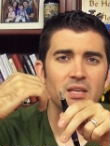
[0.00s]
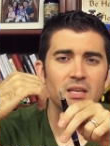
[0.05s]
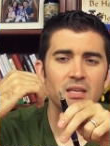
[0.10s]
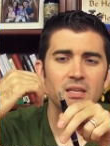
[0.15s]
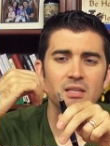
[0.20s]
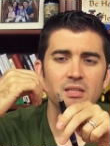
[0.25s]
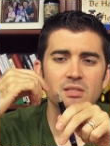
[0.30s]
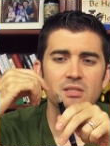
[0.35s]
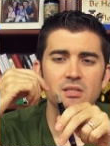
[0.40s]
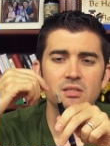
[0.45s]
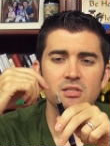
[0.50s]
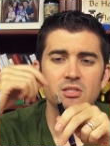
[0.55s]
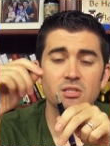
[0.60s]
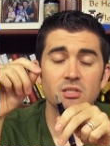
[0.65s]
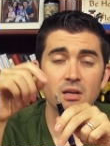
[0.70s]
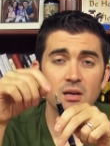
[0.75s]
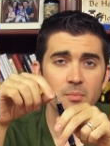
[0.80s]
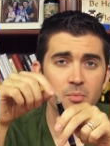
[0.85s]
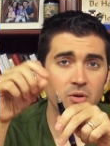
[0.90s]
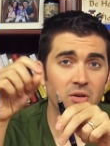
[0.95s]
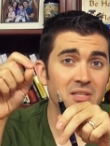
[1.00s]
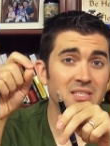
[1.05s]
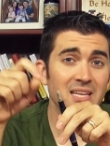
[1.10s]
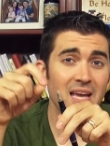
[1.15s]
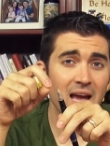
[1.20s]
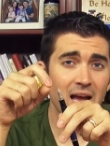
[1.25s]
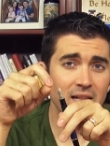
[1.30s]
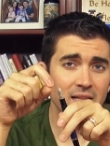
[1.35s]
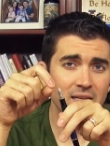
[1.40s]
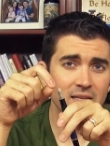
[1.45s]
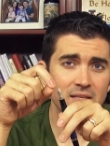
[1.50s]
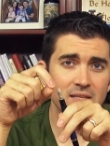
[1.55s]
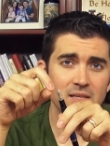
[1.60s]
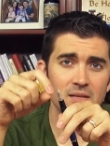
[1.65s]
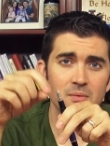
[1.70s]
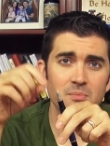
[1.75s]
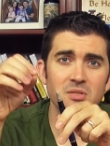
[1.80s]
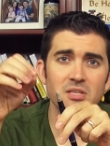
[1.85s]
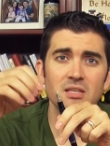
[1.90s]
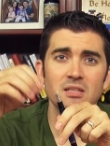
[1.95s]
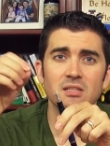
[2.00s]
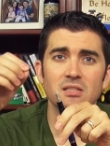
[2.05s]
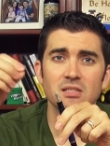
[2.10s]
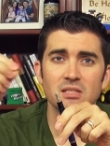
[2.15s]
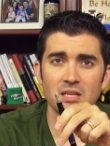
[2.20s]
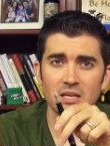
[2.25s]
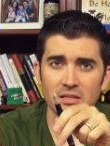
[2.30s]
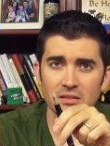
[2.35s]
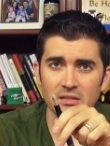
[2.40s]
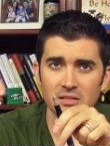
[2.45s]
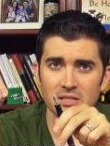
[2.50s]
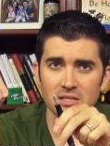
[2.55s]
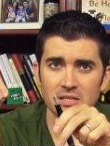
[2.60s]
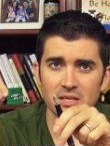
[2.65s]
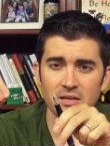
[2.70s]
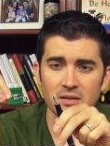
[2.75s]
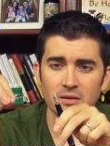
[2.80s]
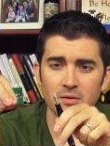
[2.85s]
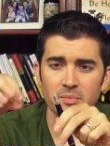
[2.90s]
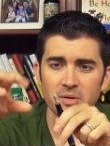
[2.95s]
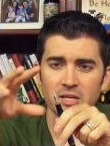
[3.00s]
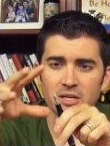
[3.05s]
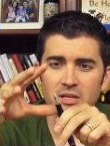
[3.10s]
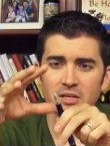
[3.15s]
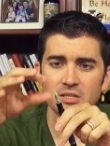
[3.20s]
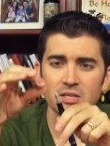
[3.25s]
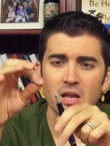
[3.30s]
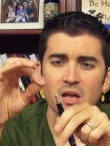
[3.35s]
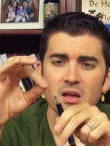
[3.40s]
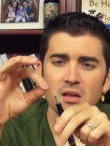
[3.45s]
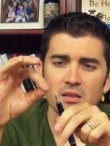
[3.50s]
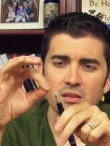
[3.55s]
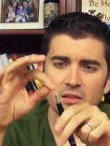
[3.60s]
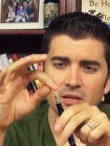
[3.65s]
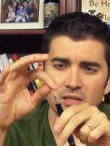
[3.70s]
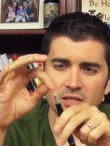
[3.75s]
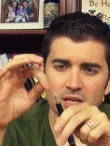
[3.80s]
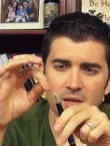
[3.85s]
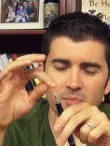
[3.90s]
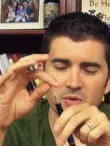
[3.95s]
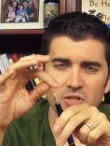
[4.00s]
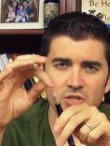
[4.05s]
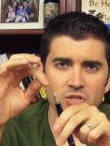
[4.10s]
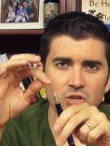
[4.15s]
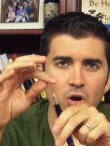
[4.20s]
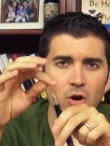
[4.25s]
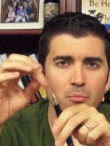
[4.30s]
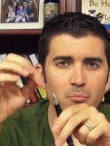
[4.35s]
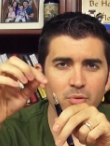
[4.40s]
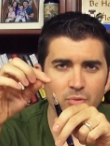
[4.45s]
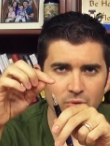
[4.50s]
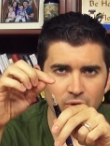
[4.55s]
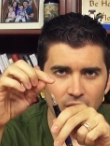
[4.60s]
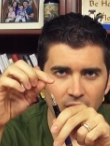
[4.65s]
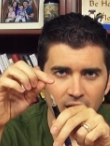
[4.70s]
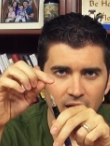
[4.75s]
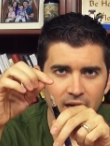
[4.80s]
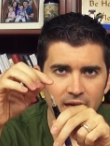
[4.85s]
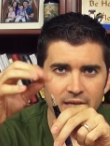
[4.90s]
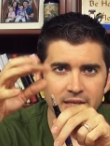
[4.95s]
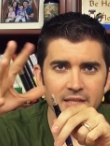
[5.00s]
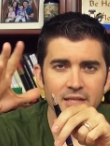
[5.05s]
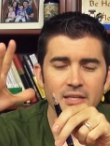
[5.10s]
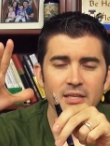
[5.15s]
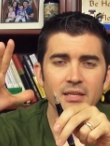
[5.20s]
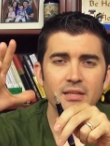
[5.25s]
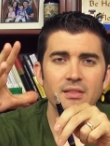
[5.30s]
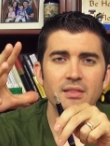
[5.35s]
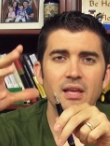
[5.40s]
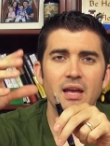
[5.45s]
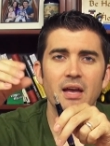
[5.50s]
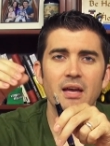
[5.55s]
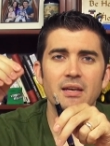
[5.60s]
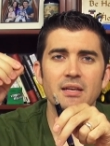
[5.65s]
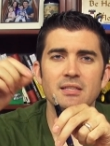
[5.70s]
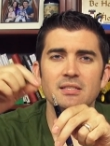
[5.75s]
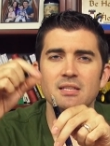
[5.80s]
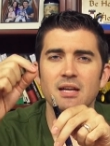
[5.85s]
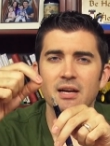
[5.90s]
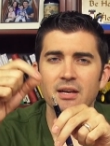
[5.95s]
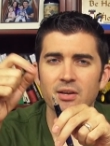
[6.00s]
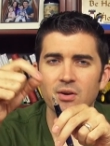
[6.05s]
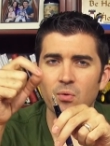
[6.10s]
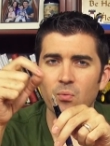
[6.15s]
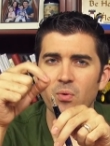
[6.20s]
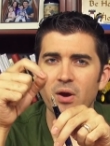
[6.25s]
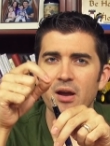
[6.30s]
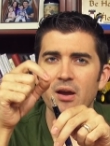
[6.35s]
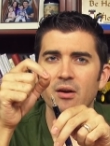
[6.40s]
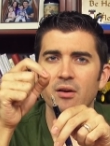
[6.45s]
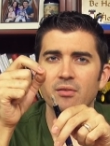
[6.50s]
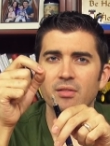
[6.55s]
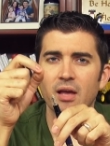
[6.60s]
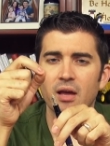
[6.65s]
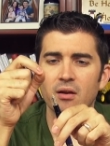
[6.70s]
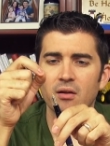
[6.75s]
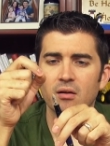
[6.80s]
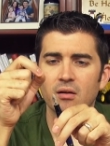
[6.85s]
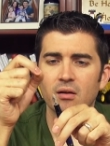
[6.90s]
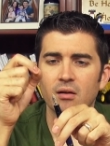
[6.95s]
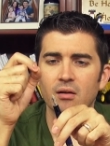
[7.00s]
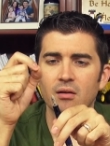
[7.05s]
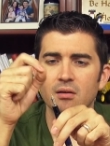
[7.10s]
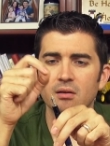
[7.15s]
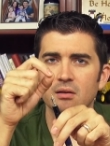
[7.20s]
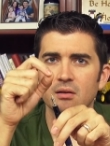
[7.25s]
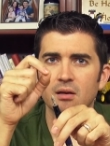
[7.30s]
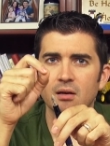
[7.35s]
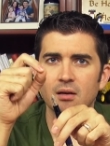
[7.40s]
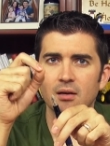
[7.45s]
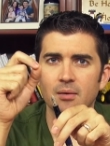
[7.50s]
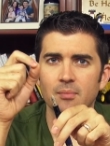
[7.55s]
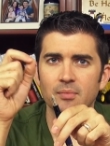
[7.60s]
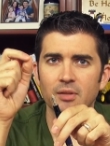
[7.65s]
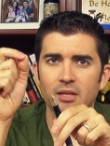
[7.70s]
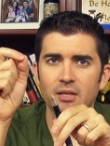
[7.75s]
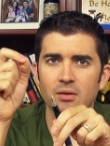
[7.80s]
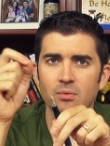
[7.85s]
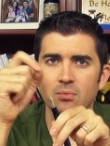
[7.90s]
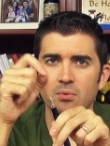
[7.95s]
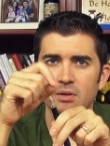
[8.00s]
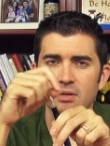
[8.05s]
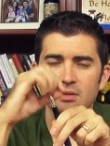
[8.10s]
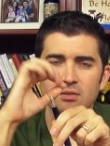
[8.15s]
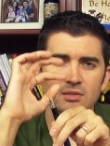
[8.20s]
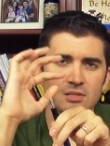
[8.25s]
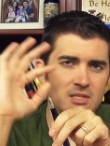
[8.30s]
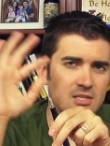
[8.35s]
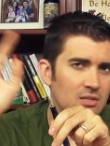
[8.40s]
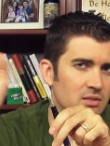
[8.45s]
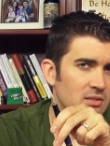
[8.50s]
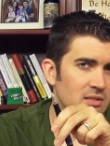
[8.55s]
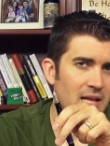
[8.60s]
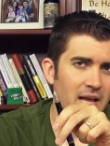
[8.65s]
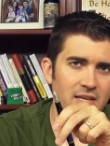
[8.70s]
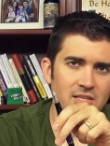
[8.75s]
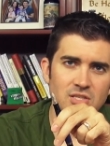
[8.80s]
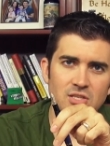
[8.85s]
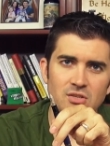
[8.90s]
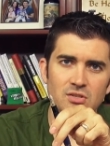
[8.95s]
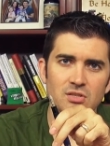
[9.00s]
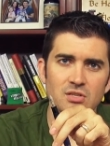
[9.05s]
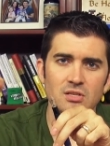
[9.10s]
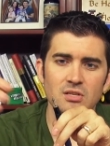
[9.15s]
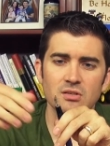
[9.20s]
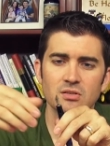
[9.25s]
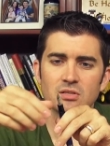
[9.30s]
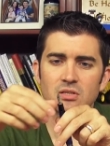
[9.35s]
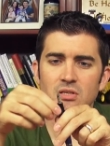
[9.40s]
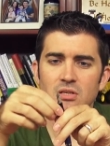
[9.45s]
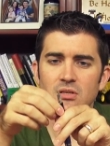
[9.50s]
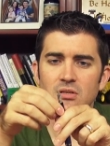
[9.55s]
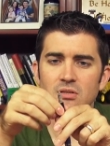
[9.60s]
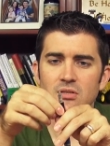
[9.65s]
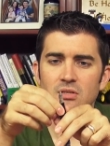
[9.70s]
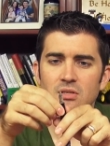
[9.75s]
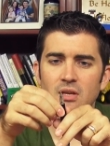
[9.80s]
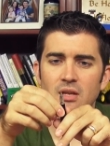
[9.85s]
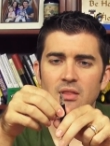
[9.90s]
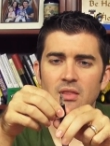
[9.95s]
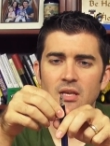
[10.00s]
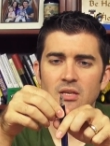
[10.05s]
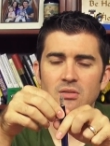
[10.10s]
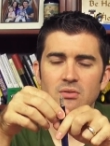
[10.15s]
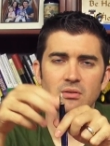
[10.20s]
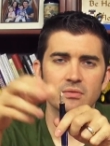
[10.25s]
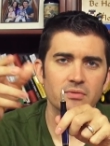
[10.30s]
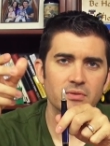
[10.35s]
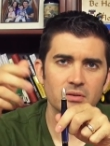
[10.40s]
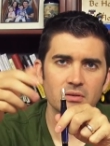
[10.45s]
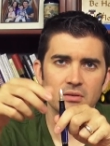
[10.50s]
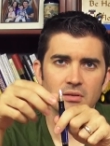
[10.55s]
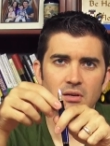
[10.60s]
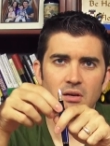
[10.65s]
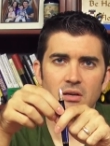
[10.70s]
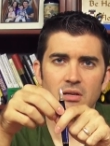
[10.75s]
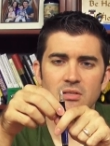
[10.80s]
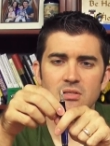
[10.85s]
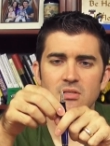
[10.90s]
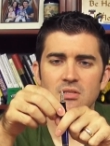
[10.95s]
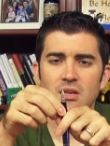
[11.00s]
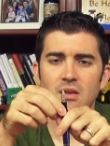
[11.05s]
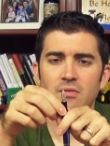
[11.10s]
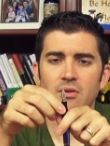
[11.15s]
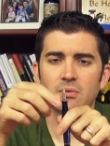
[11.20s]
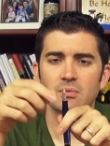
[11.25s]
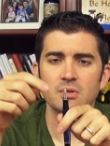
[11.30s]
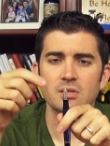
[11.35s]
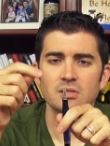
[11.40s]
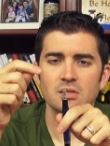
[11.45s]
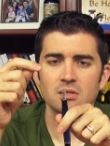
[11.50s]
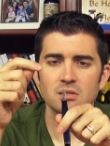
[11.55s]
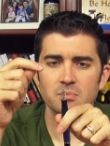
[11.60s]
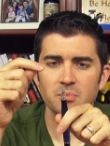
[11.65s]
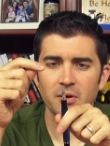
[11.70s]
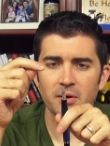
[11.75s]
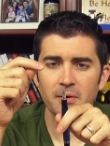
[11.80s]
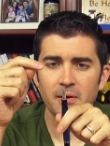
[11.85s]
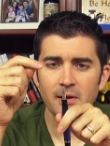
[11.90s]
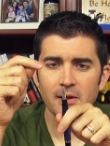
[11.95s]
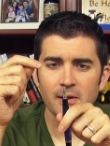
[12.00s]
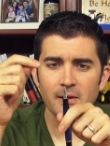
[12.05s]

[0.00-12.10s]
is stub or italic nibs in a stainless steel because the tip is so broad that it's not going to wear that hard um, like it would. It still lasts years and years and years and they do it for cost saving reasons. But